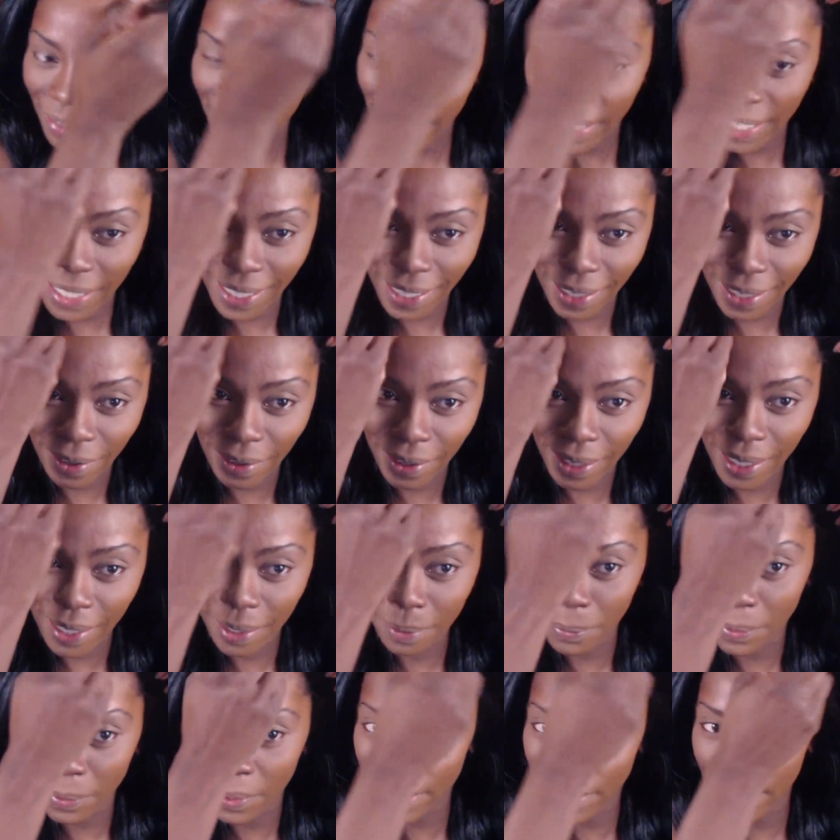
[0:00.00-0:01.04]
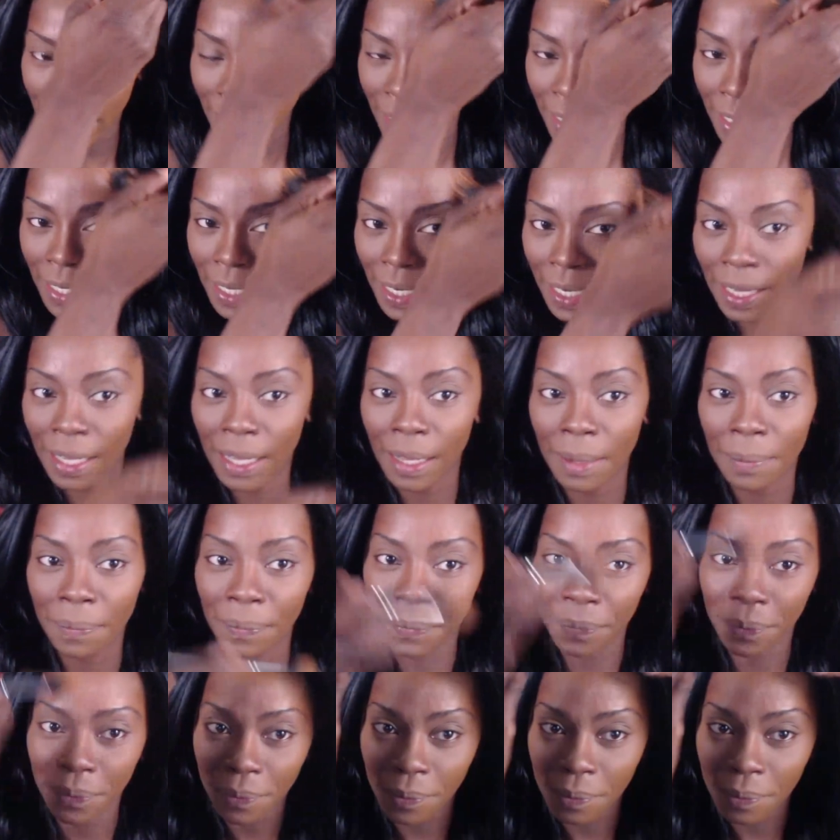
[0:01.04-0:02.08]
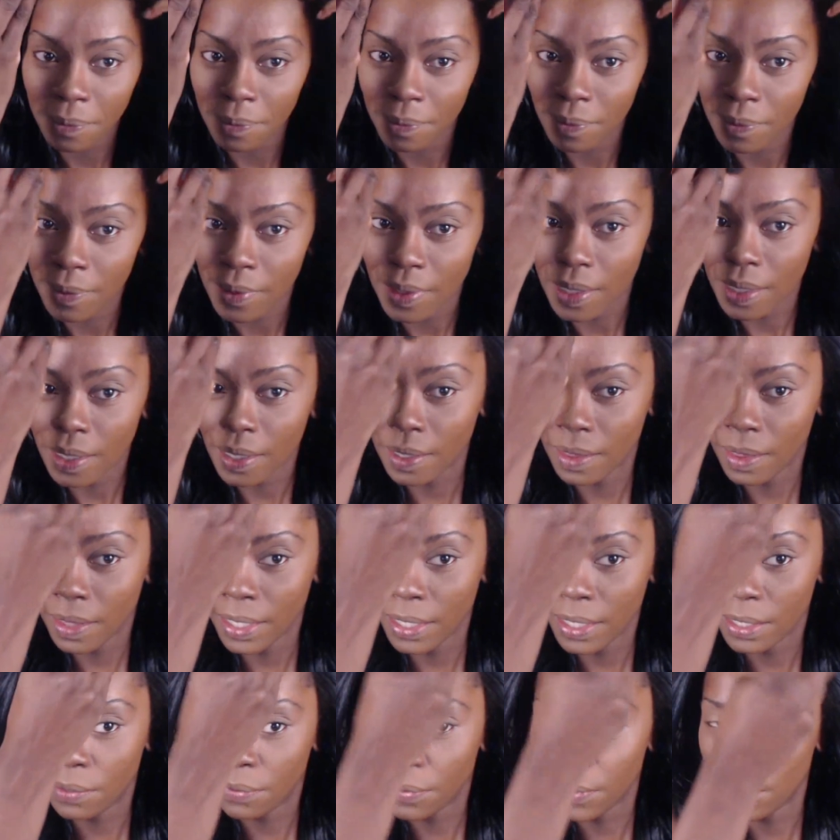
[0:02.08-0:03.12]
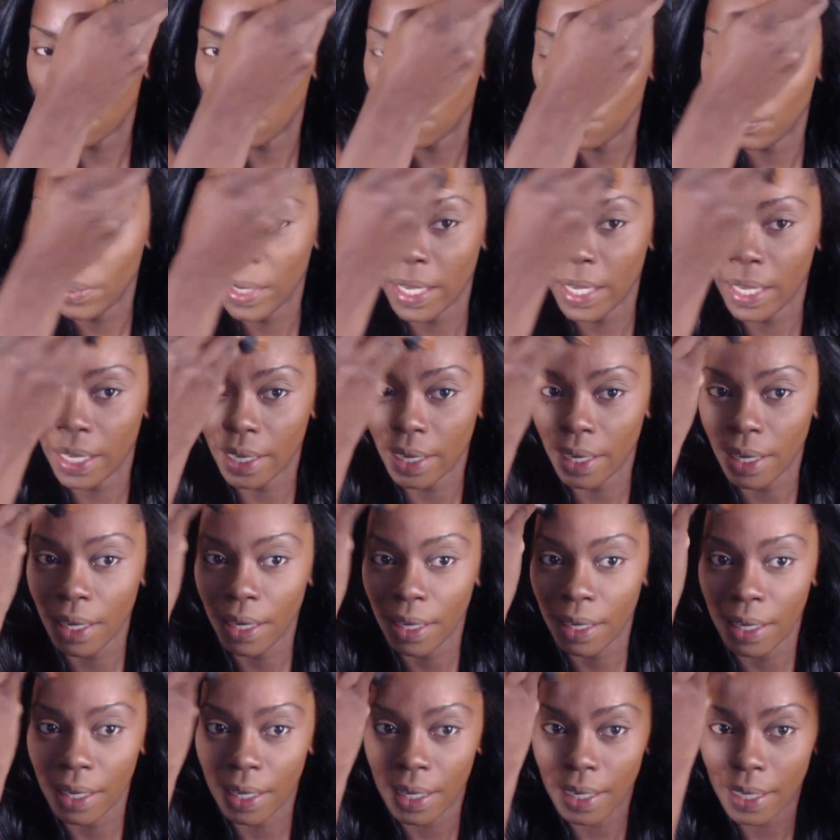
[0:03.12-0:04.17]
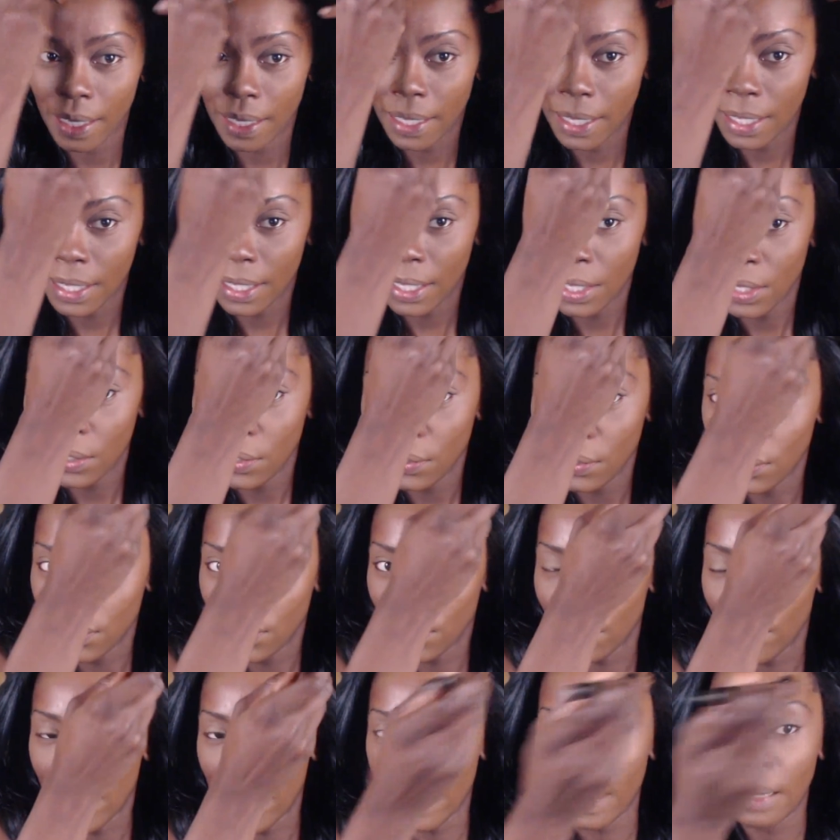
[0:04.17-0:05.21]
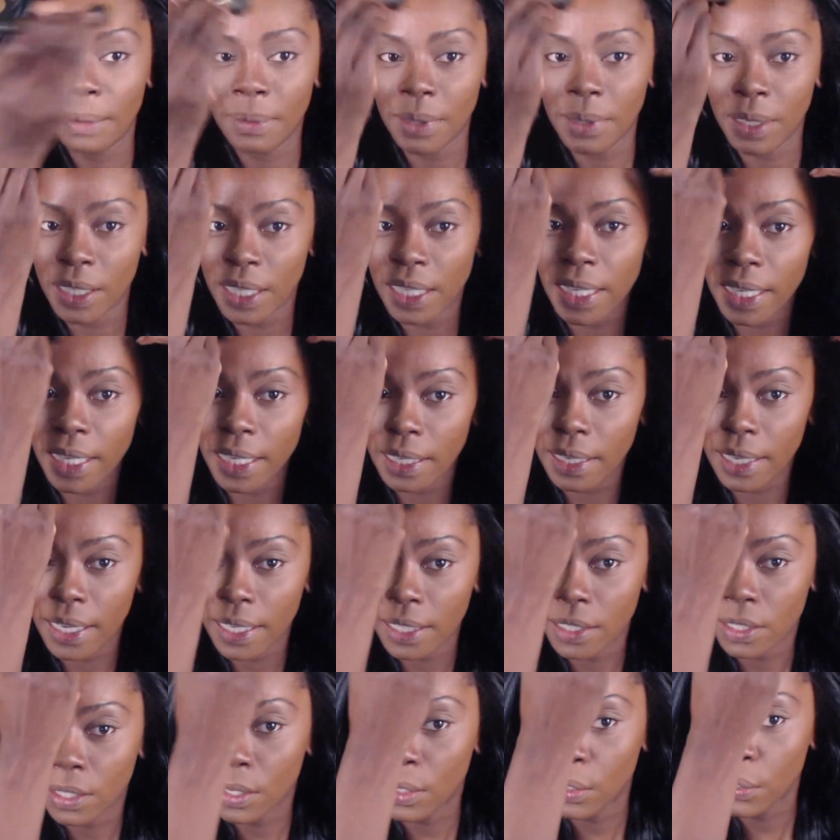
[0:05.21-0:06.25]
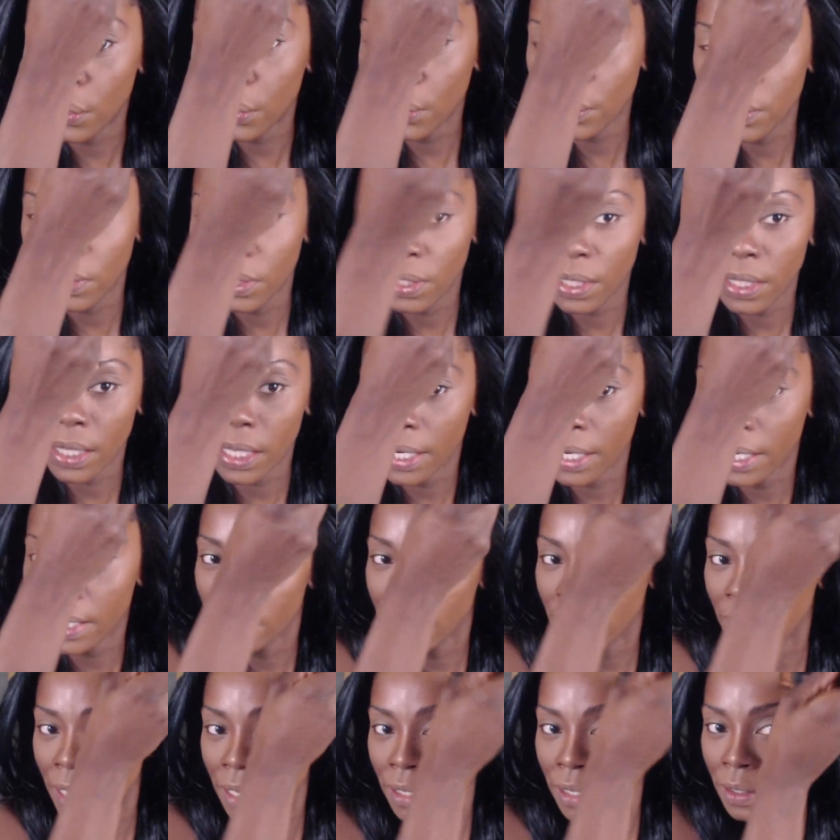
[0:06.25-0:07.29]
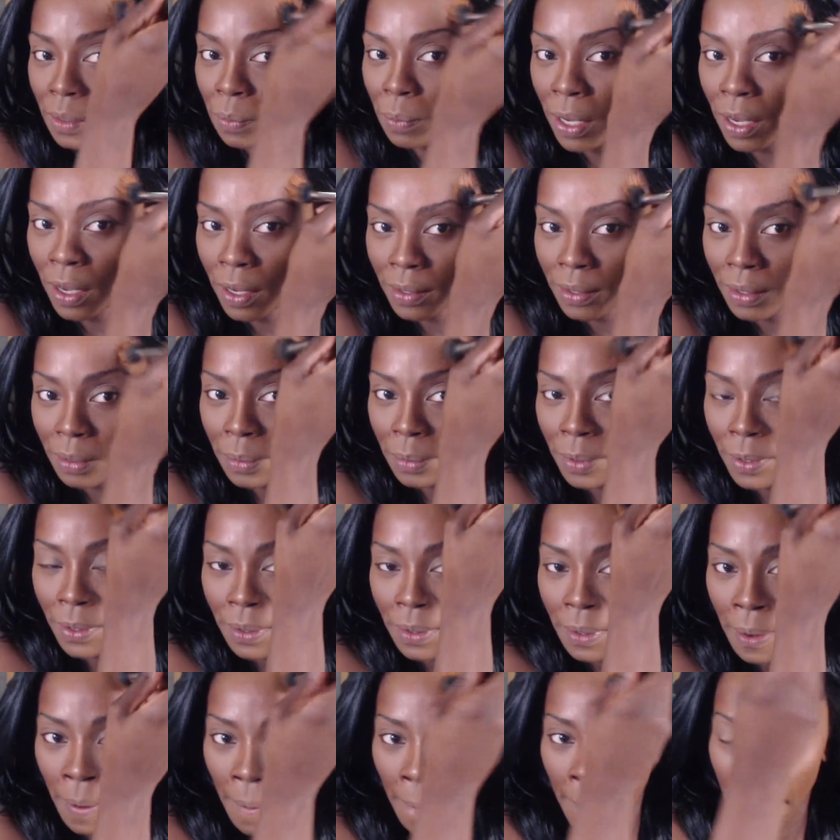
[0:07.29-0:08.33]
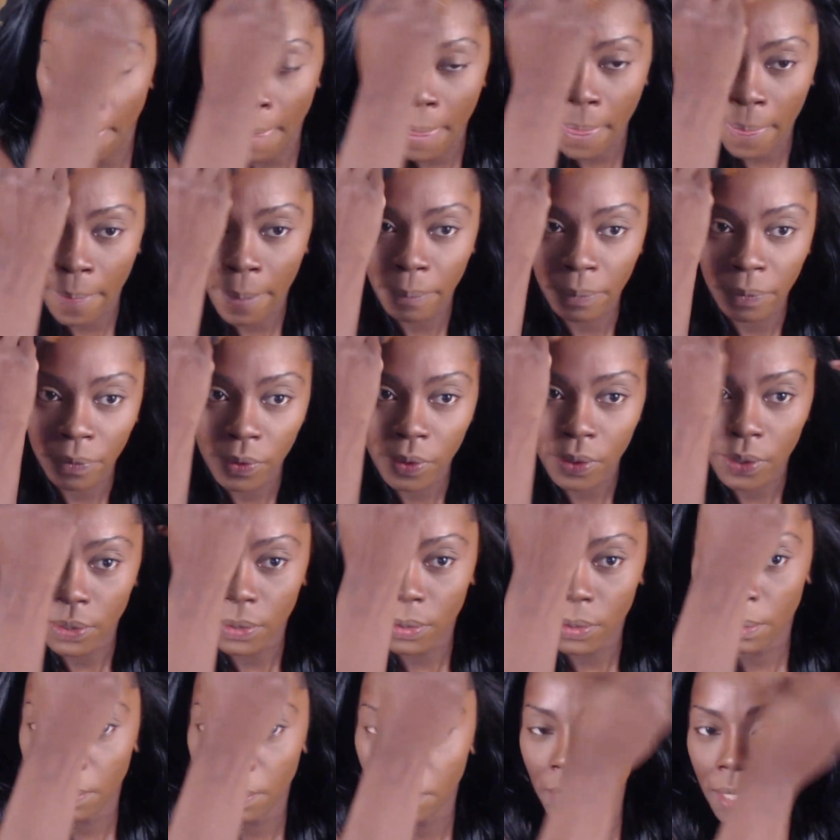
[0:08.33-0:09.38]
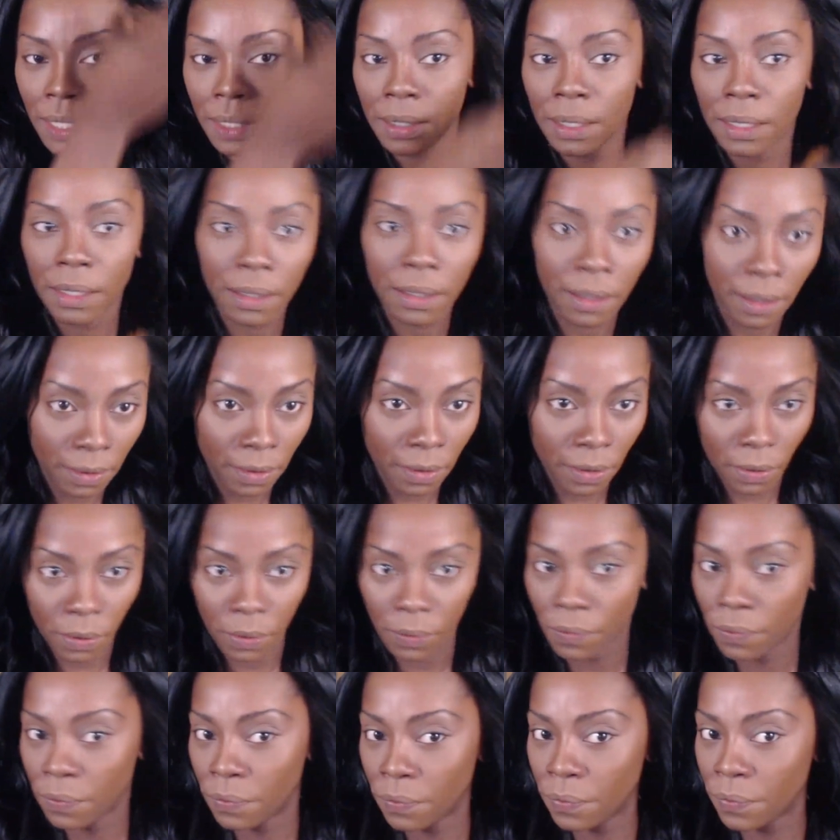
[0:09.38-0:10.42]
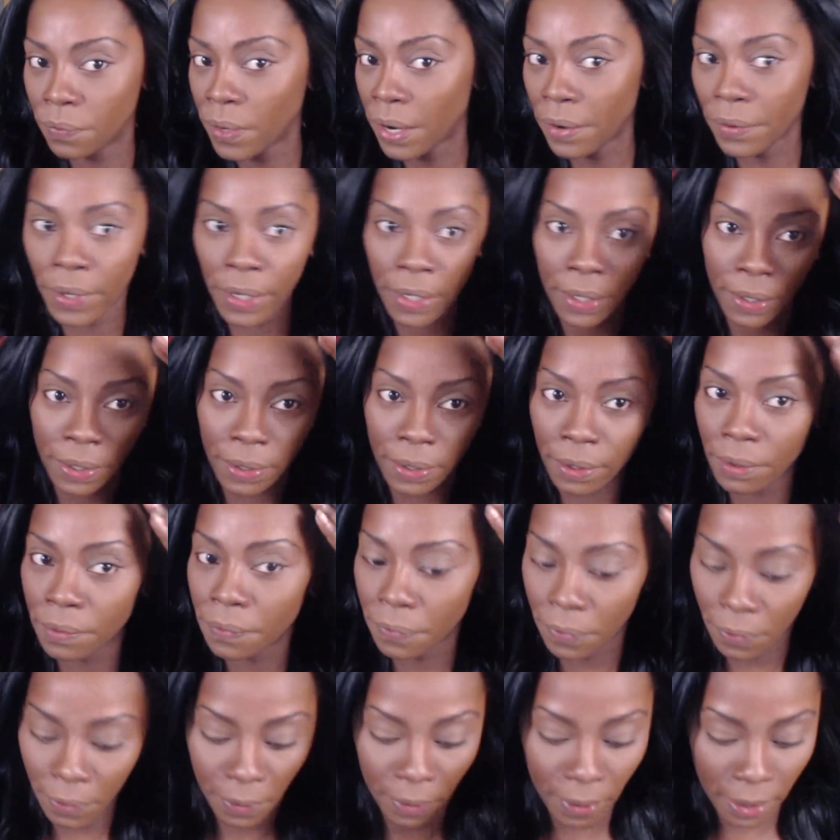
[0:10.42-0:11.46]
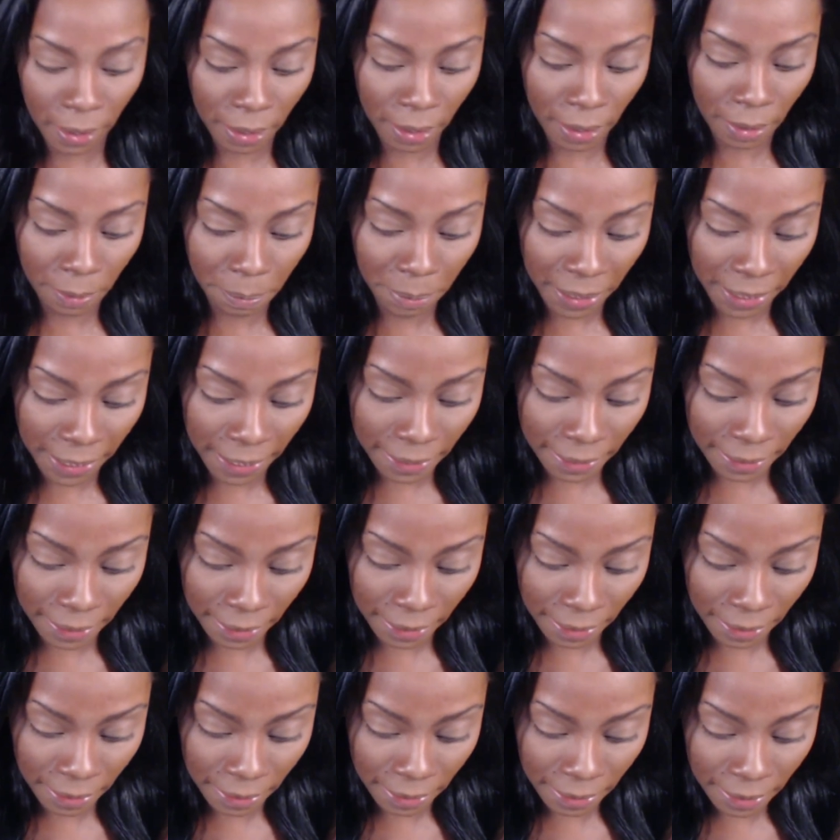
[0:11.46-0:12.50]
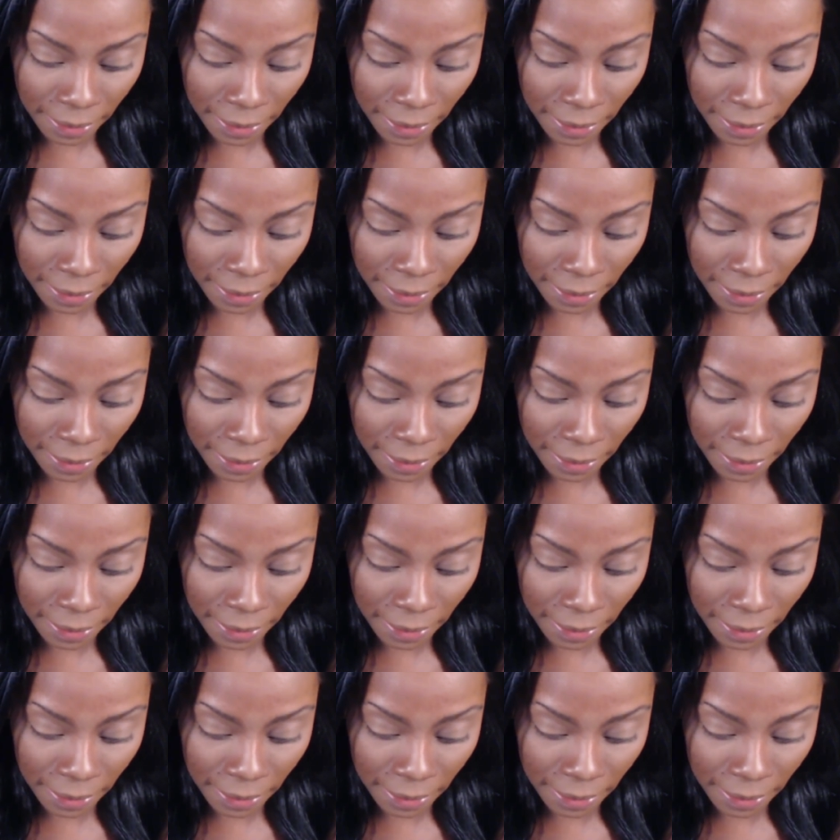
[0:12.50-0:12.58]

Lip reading: right now I am wearing a lace front wig. So I am gonna get as close to the hairline as possible. So it makes it very good for blending.